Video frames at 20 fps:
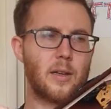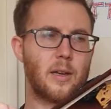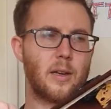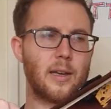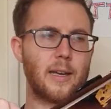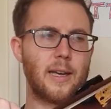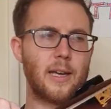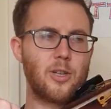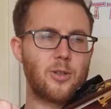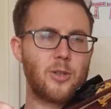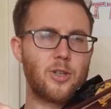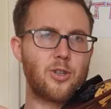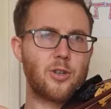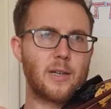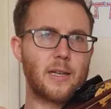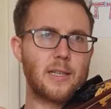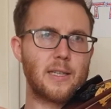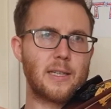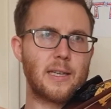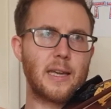Okay, should we
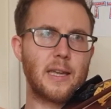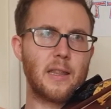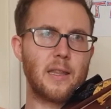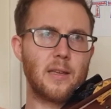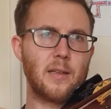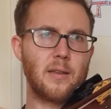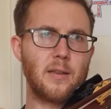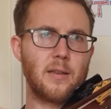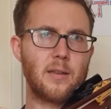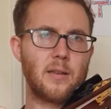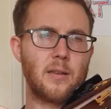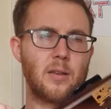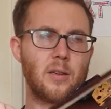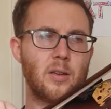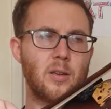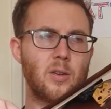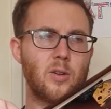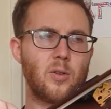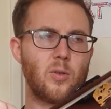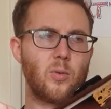try it together?
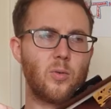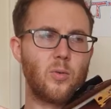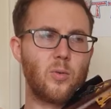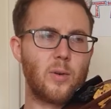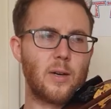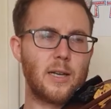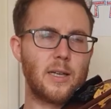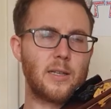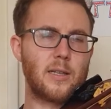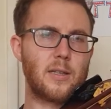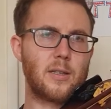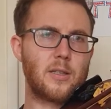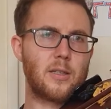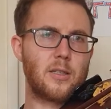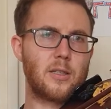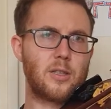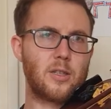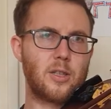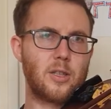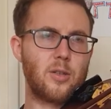One,
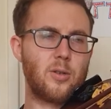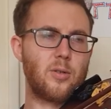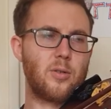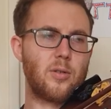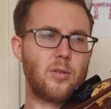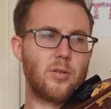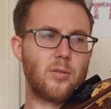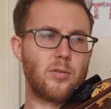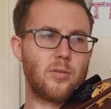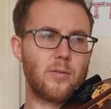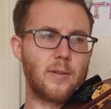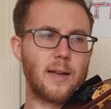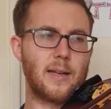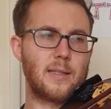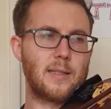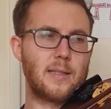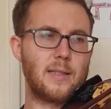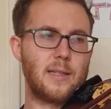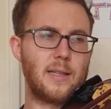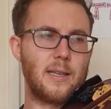two,
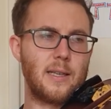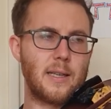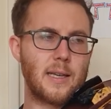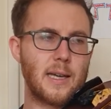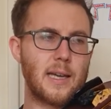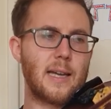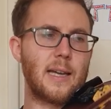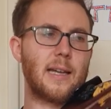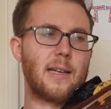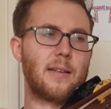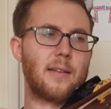ready, and.